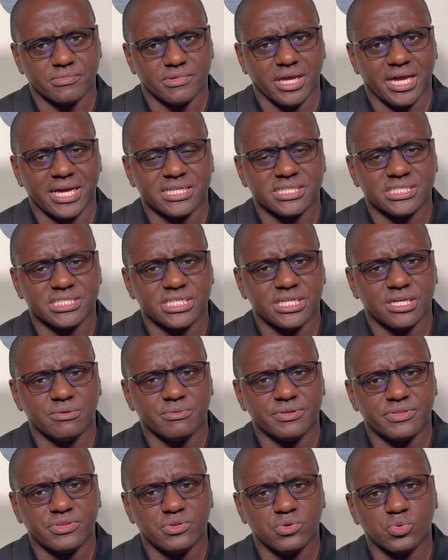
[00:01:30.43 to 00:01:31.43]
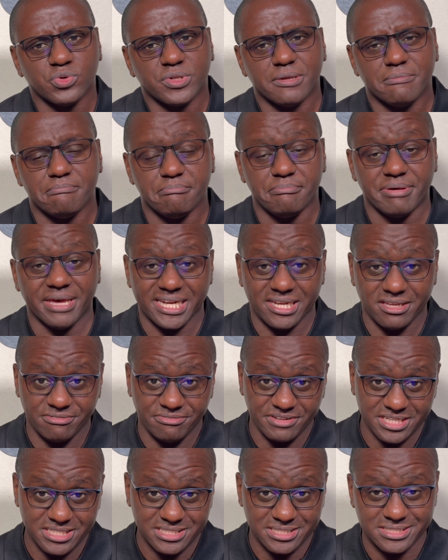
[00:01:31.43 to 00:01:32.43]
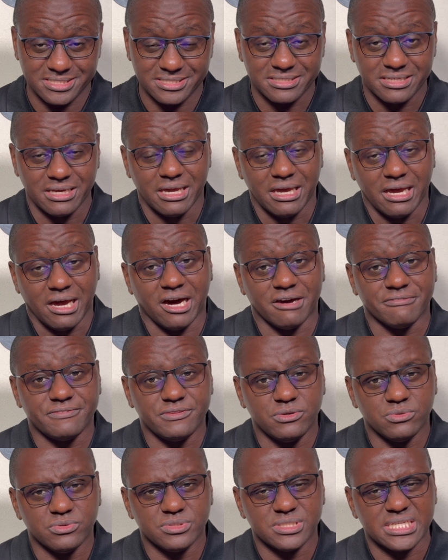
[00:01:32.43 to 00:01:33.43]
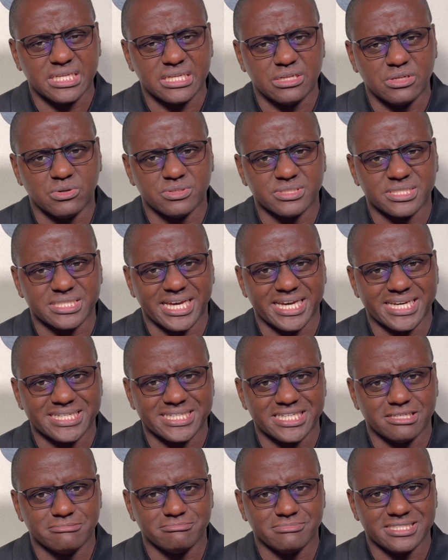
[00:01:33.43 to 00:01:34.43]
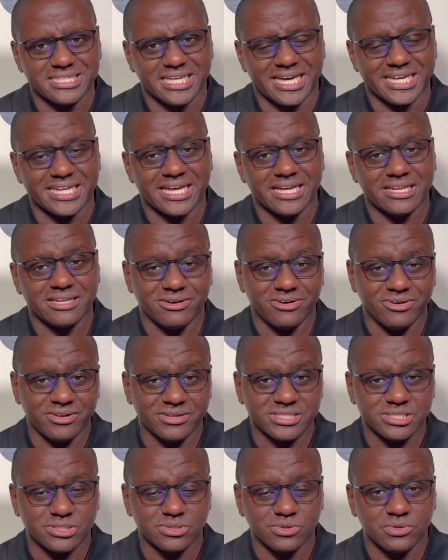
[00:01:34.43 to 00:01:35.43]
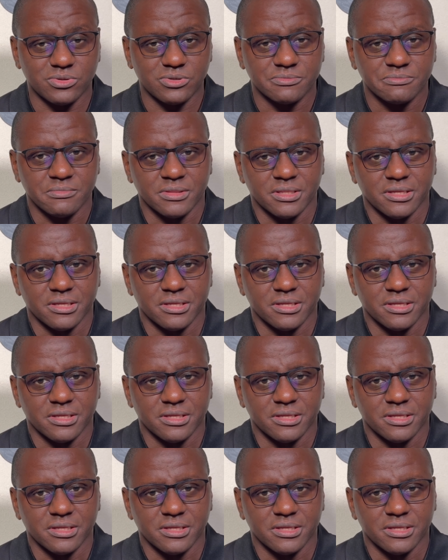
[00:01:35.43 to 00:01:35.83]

I'll share with you the benefits of using those items, and I'll also